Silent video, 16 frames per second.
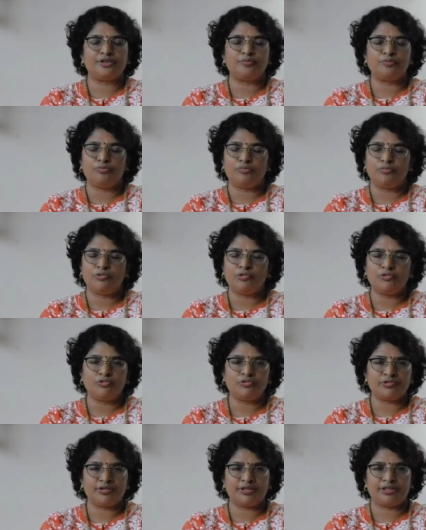the
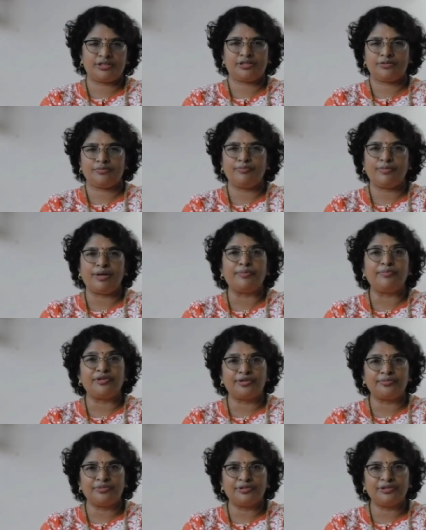most
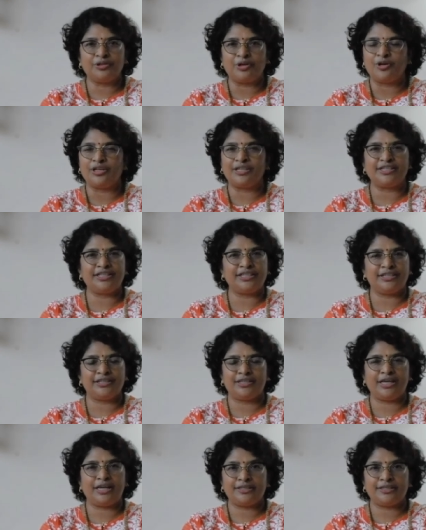memorable holiday.